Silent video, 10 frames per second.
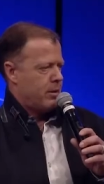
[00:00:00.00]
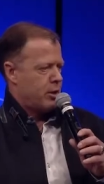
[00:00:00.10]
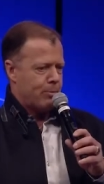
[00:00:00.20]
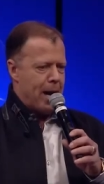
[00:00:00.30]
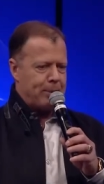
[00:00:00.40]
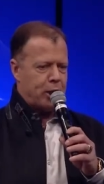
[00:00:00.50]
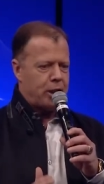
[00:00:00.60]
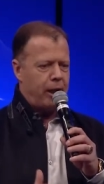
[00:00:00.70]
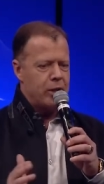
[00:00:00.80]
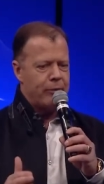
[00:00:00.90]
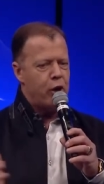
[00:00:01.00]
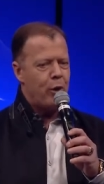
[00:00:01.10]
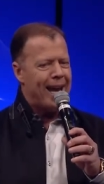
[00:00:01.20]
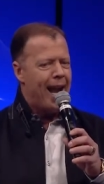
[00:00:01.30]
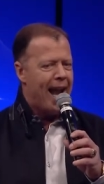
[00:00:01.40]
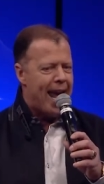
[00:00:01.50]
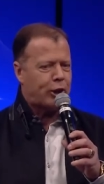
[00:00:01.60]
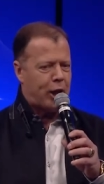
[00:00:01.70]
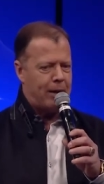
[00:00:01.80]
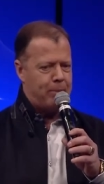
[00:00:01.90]
So the Bible says even the very
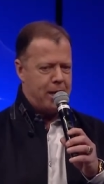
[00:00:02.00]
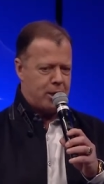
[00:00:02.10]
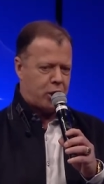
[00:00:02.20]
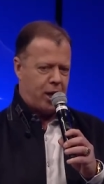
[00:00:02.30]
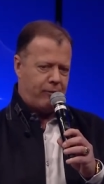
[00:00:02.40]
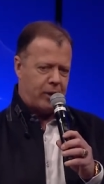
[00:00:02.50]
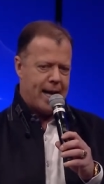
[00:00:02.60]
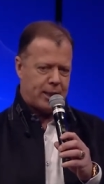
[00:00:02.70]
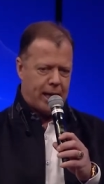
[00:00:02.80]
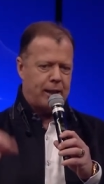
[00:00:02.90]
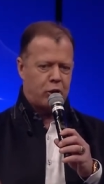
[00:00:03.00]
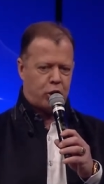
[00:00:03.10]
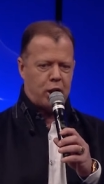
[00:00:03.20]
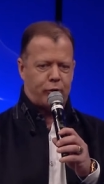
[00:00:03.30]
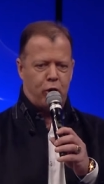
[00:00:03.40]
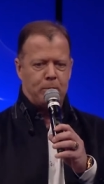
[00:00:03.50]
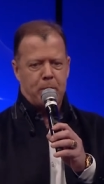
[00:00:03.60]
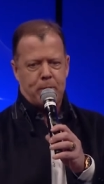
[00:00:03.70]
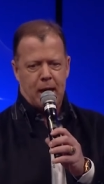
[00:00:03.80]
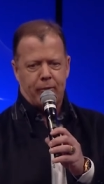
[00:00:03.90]
elect can be deceived. As Satan transforms
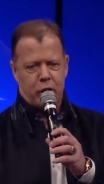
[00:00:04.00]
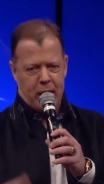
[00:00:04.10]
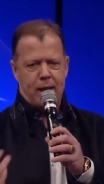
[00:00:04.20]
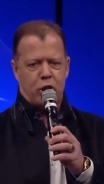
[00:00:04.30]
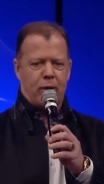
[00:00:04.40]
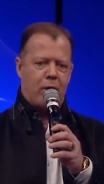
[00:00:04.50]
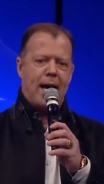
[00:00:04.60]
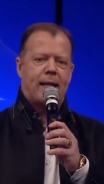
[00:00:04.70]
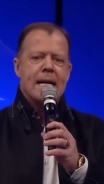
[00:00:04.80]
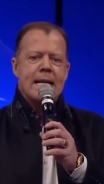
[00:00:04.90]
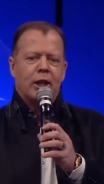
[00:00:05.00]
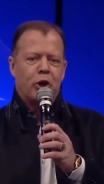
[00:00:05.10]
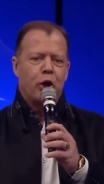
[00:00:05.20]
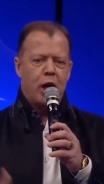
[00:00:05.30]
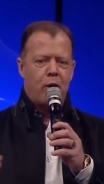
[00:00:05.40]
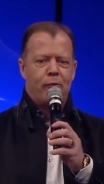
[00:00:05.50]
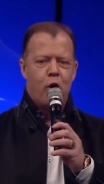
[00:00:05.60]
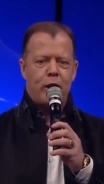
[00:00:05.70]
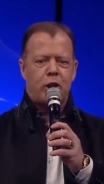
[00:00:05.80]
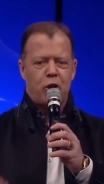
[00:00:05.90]
himself as an angel of light, you hear a
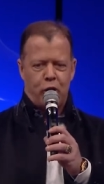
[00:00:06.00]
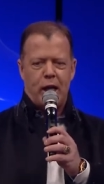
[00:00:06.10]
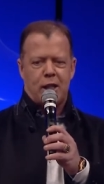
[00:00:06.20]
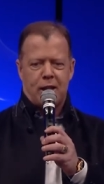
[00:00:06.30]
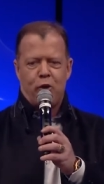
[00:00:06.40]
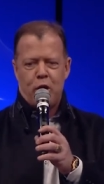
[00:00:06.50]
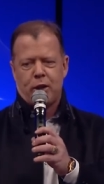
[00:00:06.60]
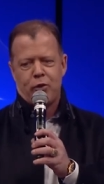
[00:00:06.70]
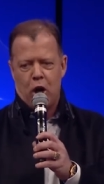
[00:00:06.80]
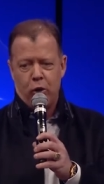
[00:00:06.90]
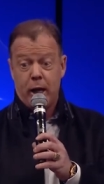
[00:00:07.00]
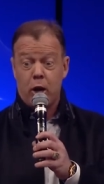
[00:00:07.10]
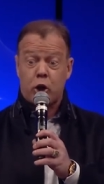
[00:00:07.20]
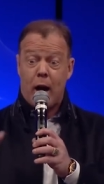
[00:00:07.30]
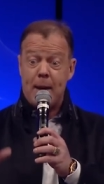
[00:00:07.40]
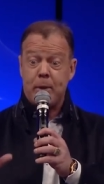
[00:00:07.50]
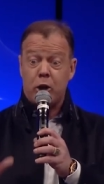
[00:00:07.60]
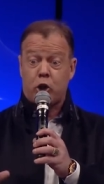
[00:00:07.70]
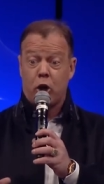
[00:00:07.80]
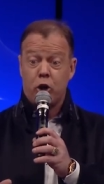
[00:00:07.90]
voice and you think it's the voice of the Holy Ghost. So I'm going
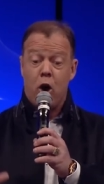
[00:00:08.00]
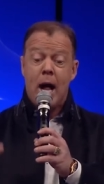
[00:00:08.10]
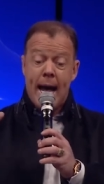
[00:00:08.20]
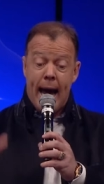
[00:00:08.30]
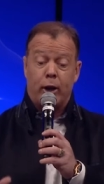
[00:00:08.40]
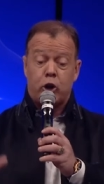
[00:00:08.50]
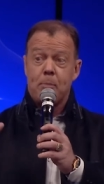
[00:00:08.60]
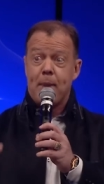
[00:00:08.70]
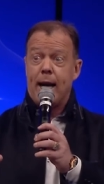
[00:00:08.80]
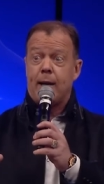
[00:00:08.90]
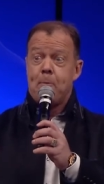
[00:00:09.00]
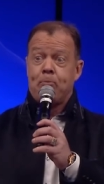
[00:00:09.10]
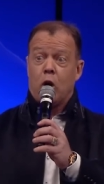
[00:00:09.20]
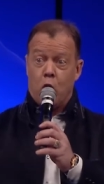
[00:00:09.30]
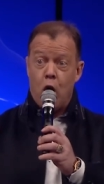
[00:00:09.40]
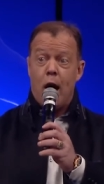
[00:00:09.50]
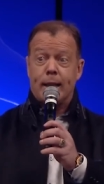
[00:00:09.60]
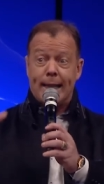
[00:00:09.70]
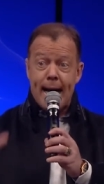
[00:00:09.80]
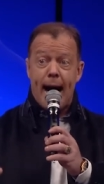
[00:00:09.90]
to show you how to make
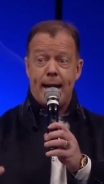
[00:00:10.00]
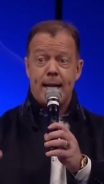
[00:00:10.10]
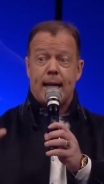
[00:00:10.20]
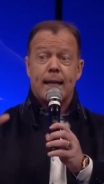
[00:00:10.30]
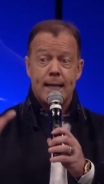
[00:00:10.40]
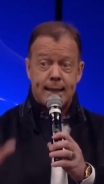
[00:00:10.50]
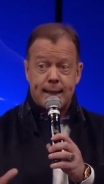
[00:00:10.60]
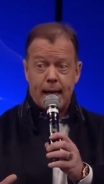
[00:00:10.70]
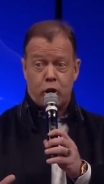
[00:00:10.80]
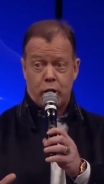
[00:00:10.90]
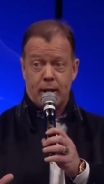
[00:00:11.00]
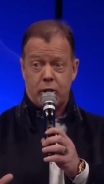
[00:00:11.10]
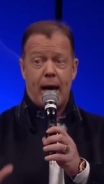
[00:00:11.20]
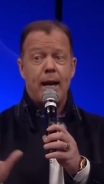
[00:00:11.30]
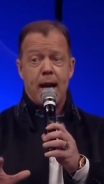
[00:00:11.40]
God guided decisions. And